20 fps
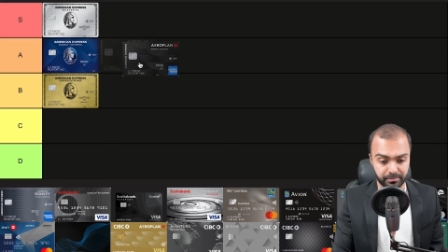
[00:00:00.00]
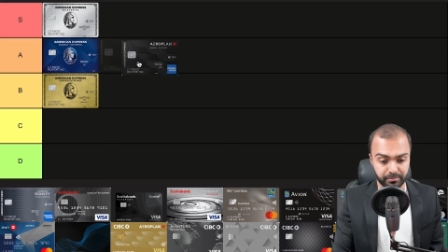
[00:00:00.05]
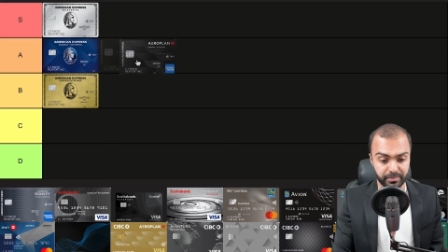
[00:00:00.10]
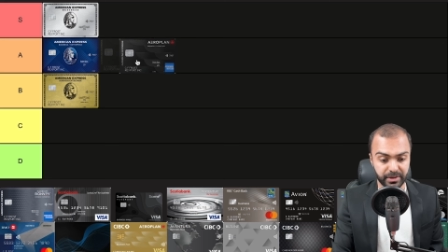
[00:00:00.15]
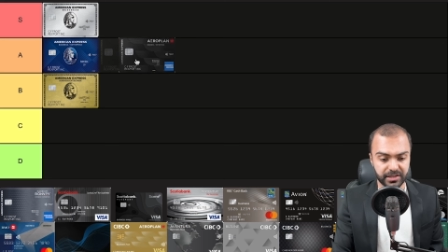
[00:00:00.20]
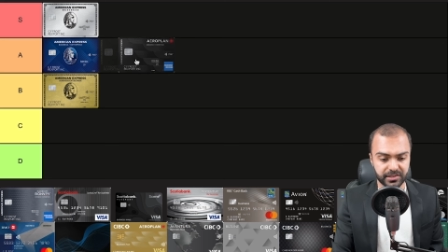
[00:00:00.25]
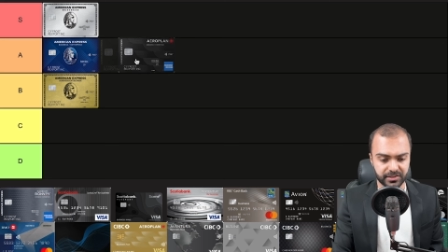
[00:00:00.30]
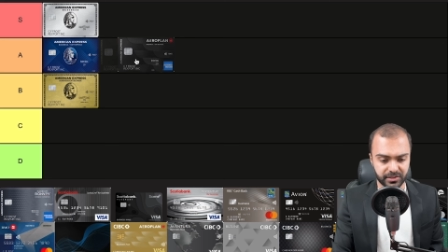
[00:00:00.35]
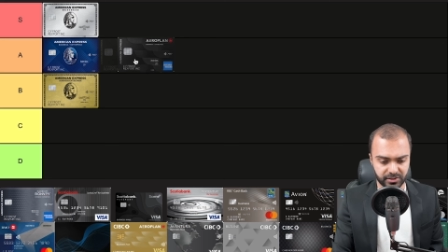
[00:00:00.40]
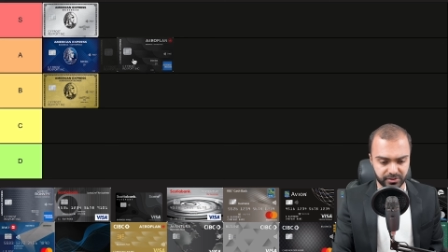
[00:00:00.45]

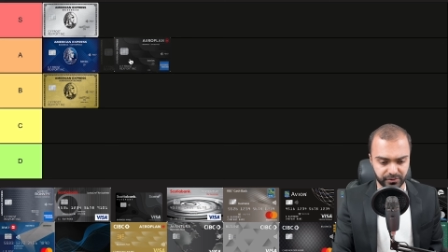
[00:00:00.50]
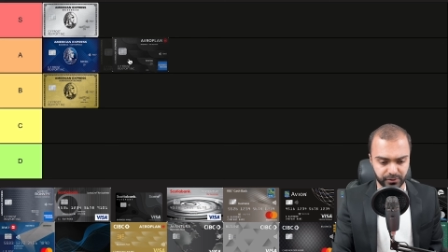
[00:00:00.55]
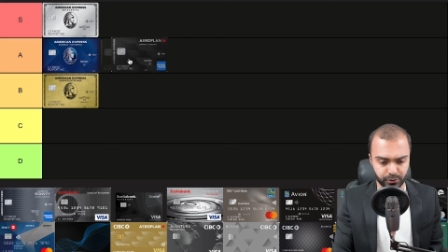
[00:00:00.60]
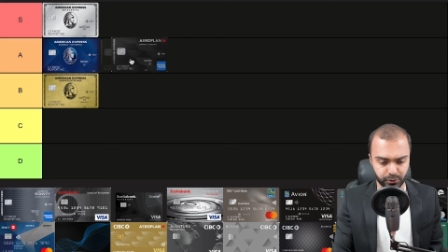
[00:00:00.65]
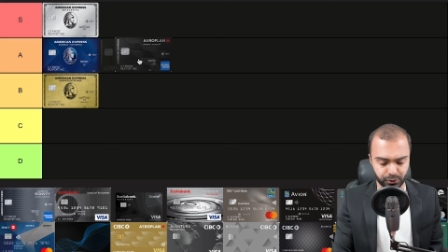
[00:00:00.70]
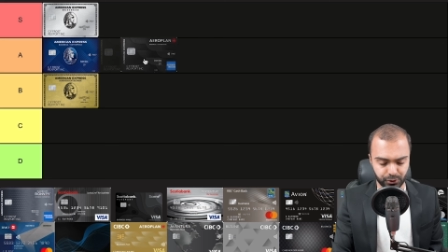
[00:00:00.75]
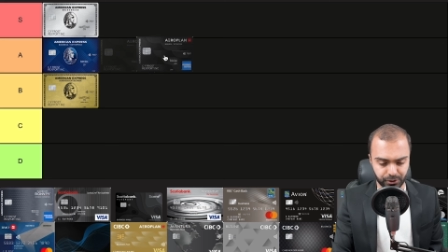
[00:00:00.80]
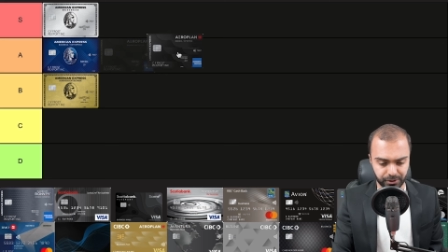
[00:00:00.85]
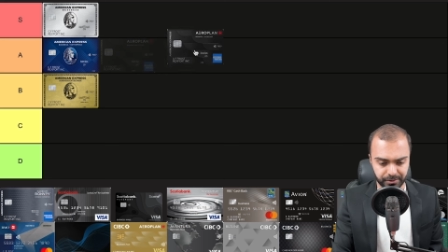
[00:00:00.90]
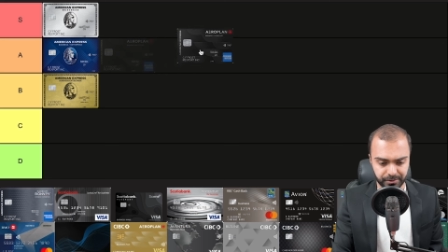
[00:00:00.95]
business
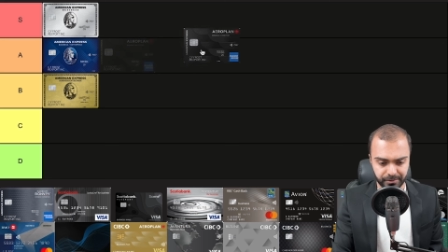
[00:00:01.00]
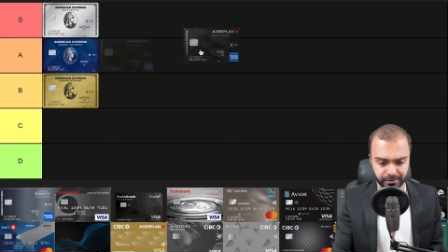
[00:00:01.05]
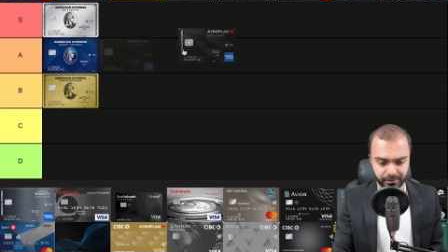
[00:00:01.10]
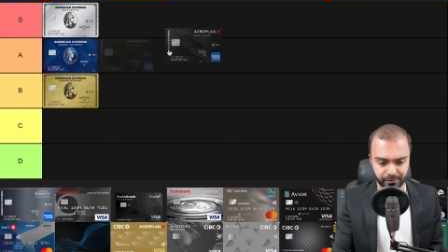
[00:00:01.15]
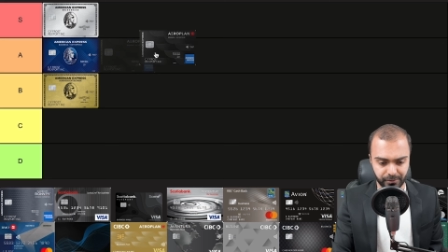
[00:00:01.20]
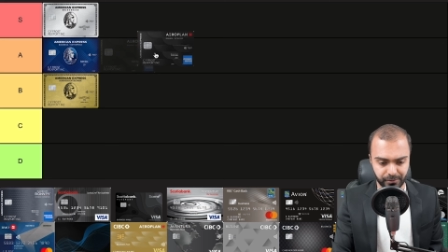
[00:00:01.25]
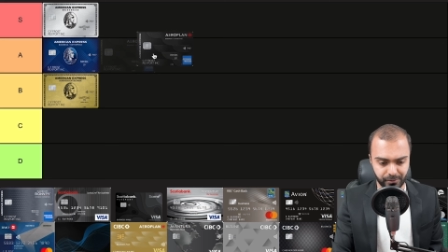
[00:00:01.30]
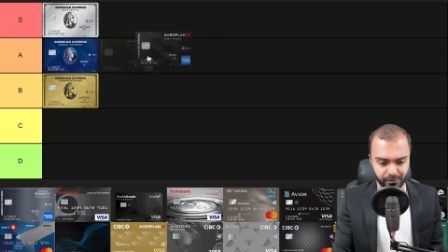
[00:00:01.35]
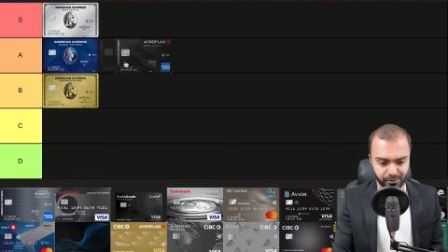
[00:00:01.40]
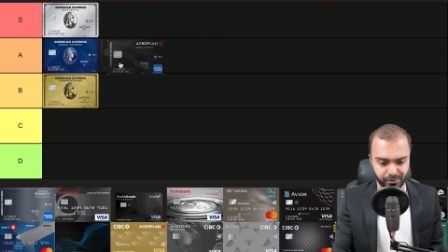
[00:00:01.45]
version
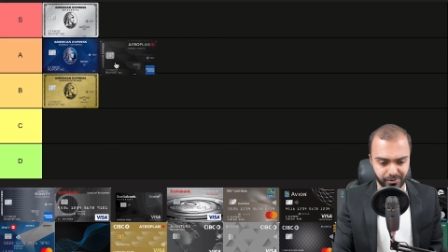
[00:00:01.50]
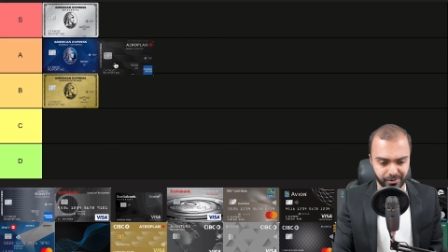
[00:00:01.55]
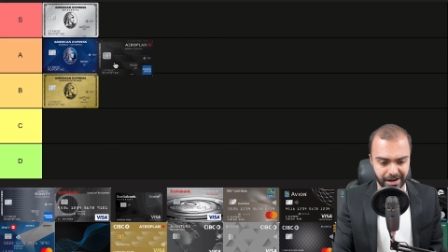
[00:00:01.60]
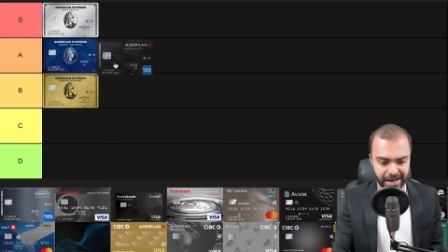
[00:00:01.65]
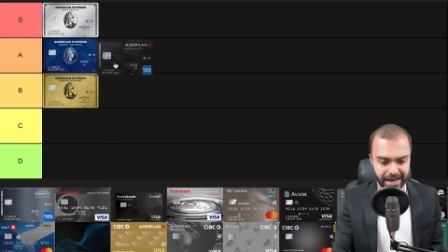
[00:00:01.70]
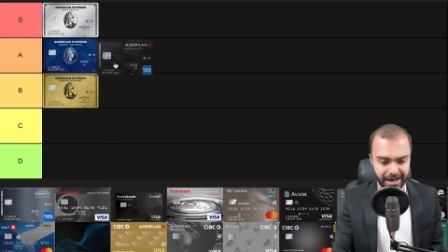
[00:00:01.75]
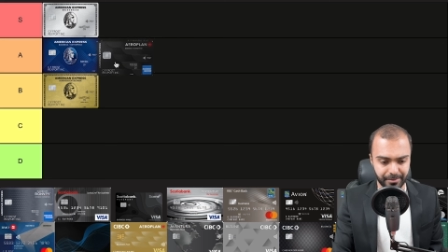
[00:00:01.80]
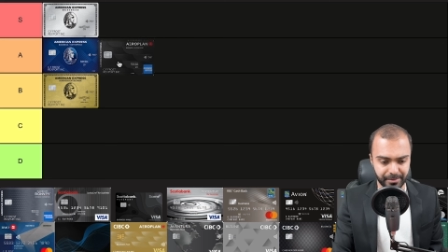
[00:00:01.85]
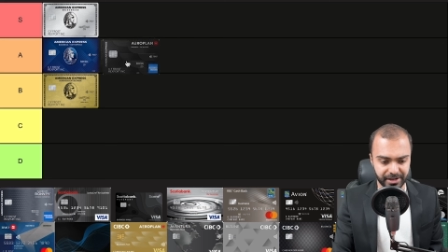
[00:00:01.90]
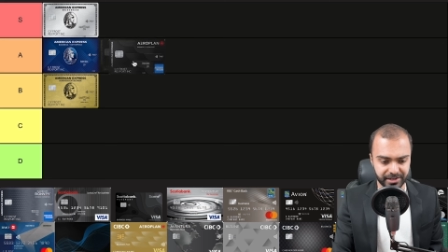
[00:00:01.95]
for
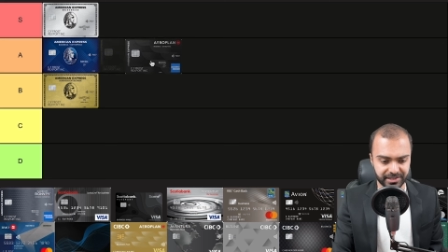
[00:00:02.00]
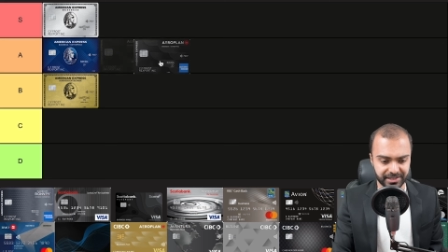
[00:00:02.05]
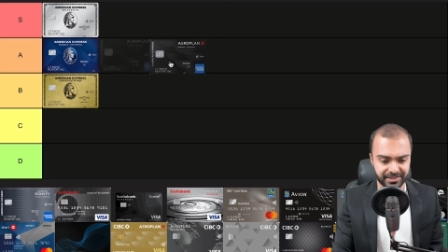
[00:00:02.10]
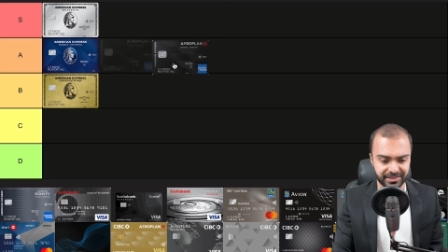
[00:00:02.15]
Amex.